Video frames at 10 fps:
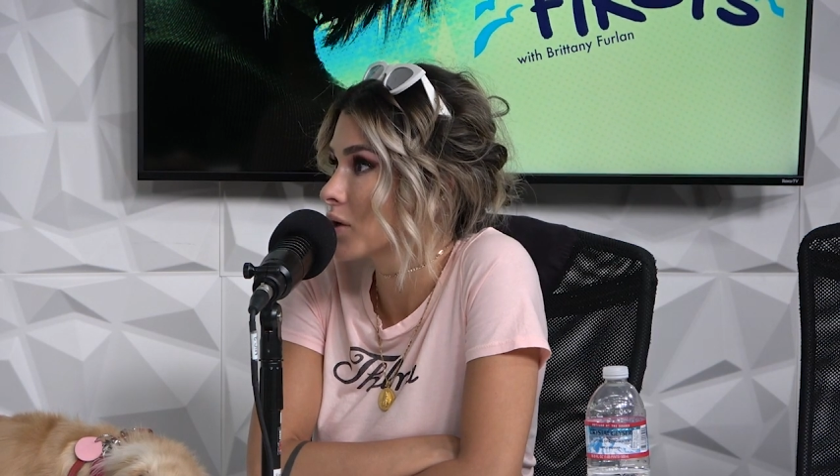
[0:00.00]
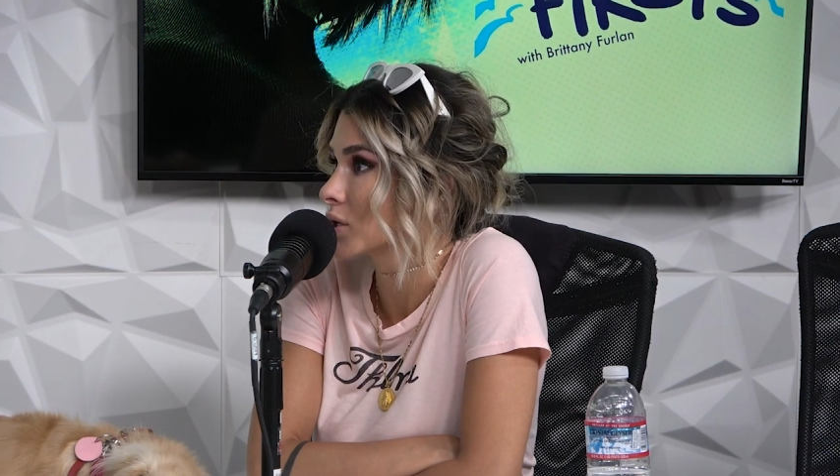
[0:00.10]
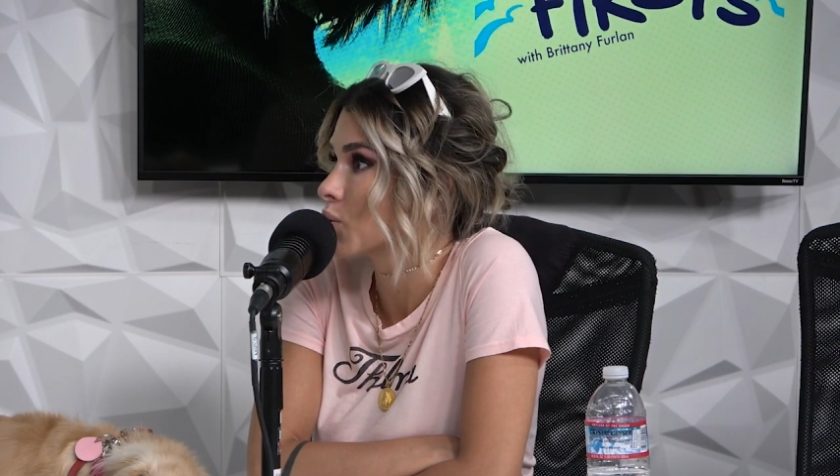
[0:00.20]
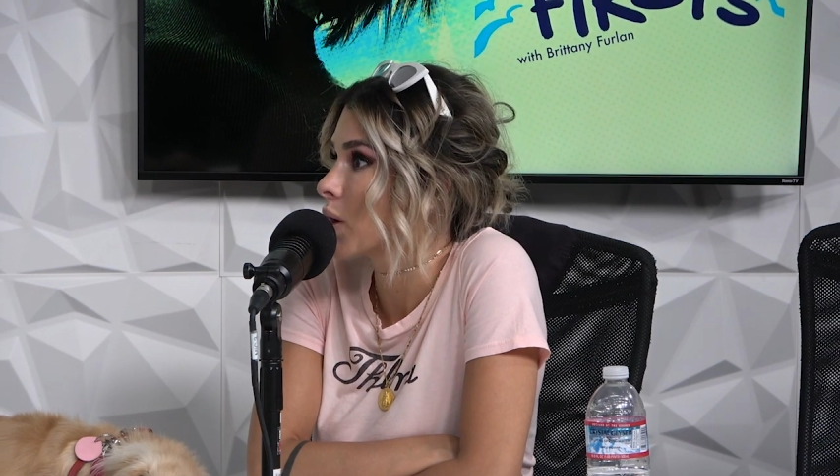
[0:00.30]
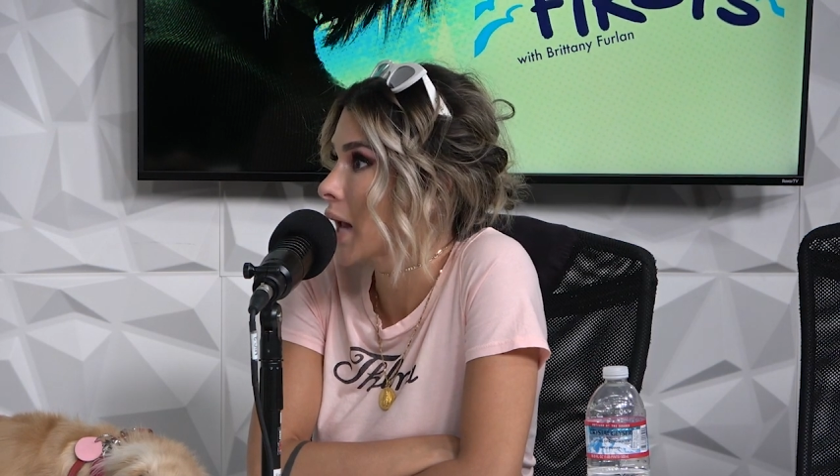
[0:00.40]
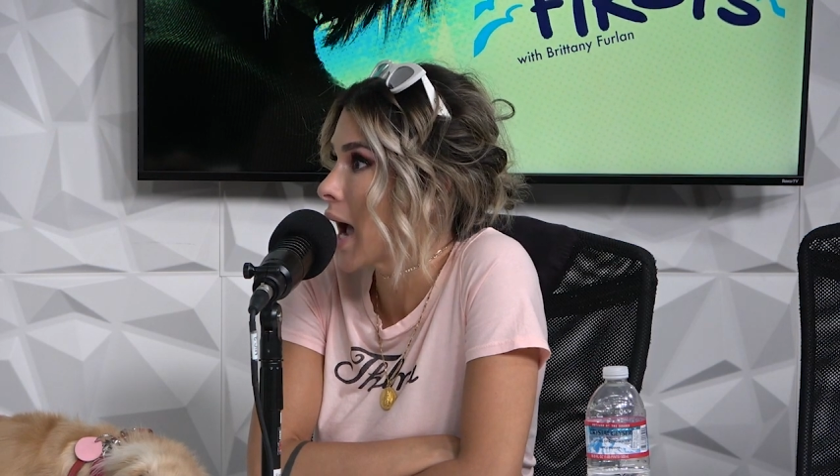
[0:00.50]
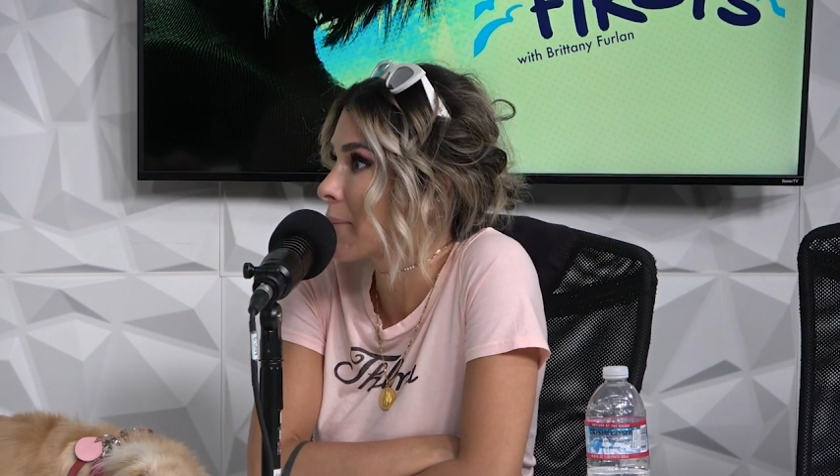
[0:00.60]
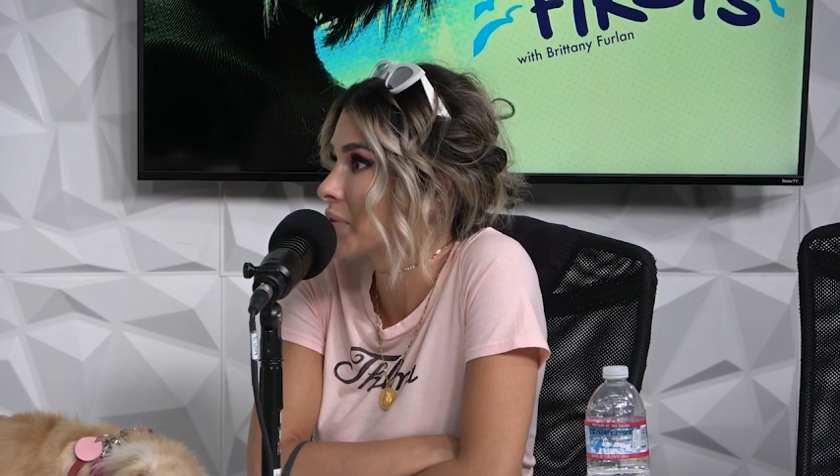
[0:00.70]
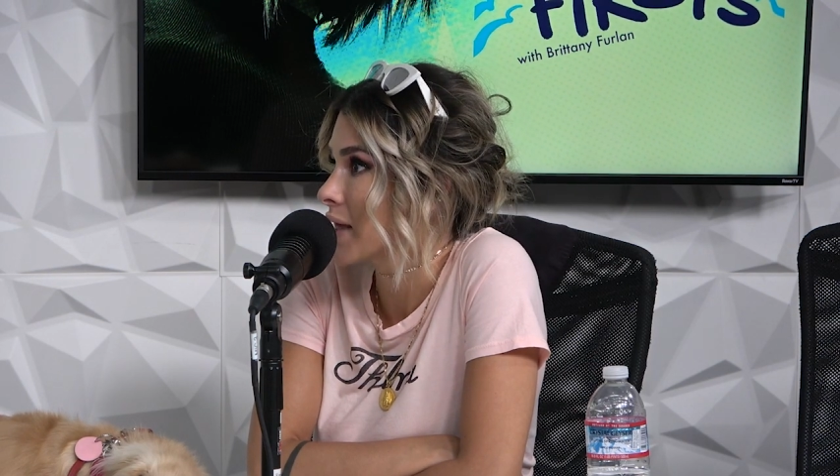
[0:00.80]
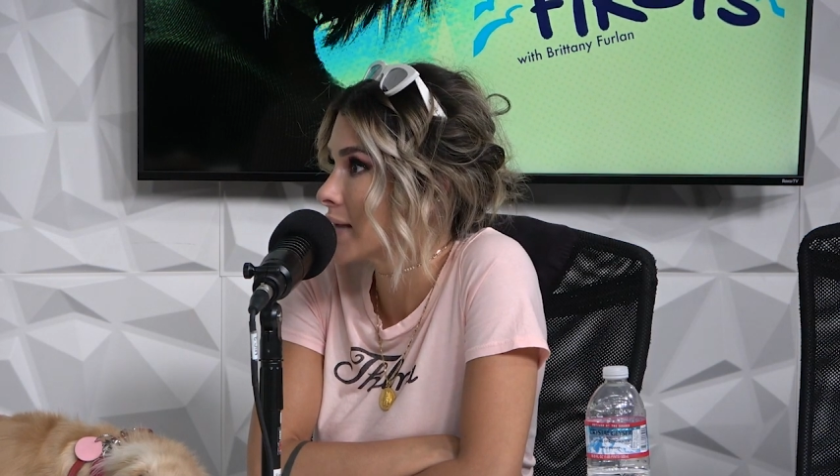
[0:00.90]
like what
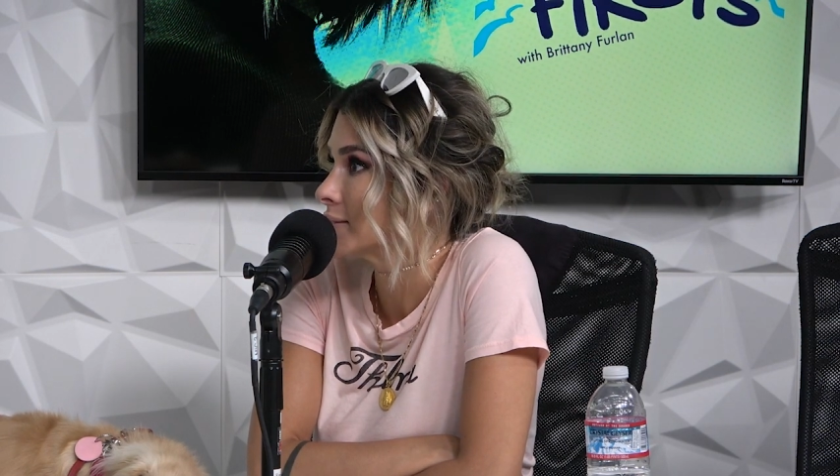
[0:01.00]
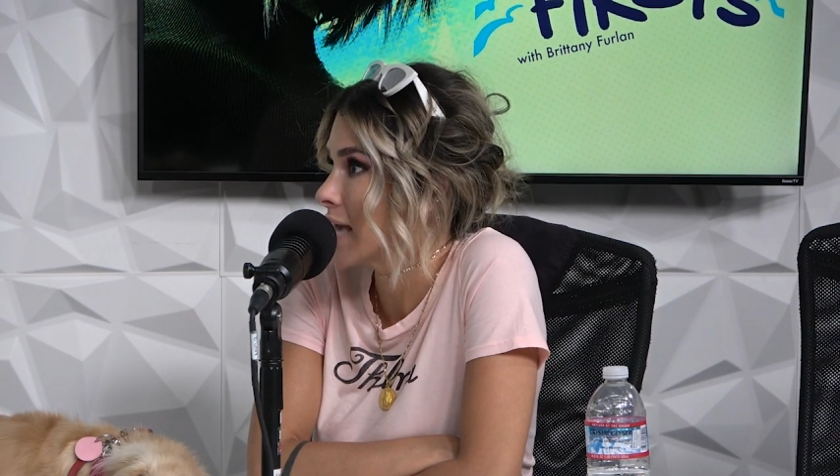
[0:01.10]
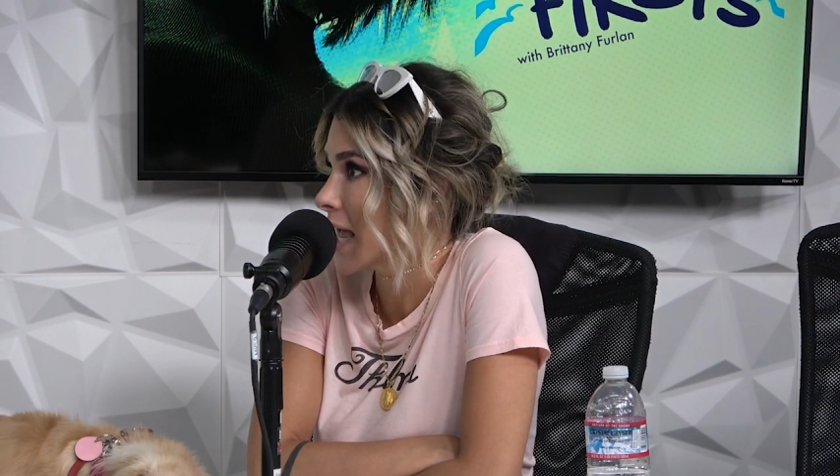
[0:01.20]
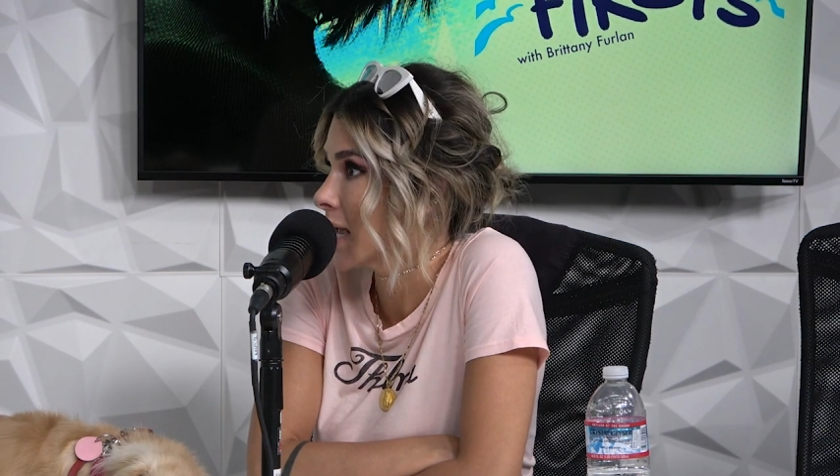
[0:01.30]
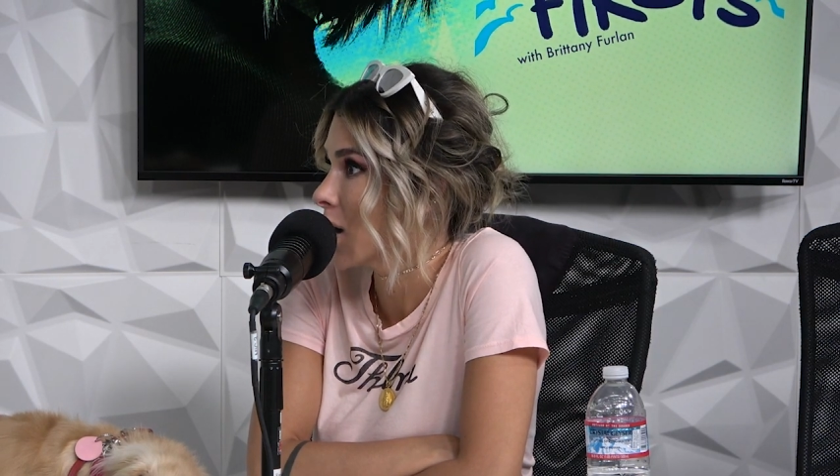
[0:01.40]
happened that day.